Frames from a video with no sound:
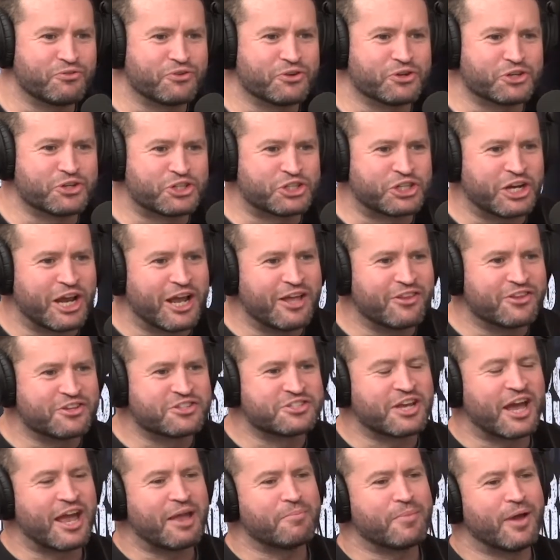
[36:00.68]
you share the
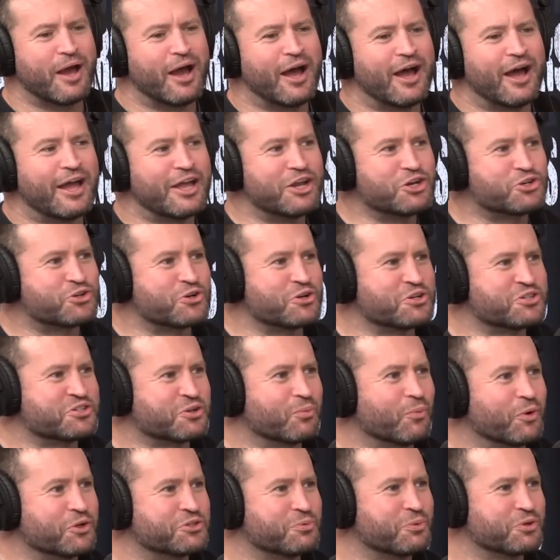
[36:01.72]
same interests
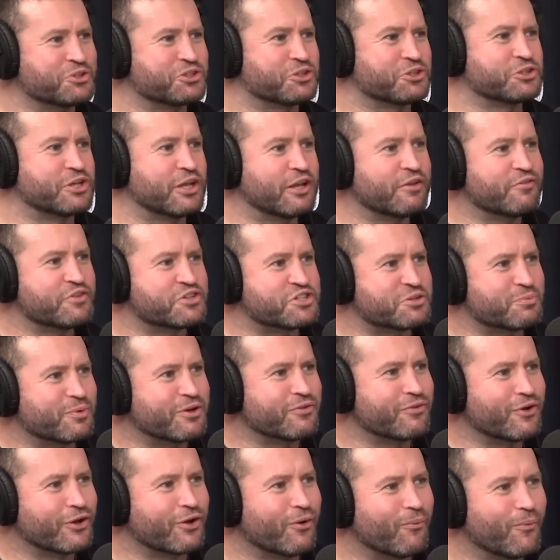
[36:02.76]
on what to watch on television when
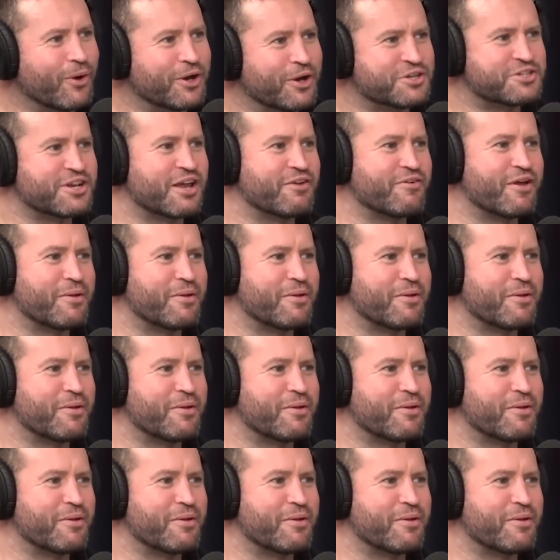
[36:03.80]
you've only got one TV.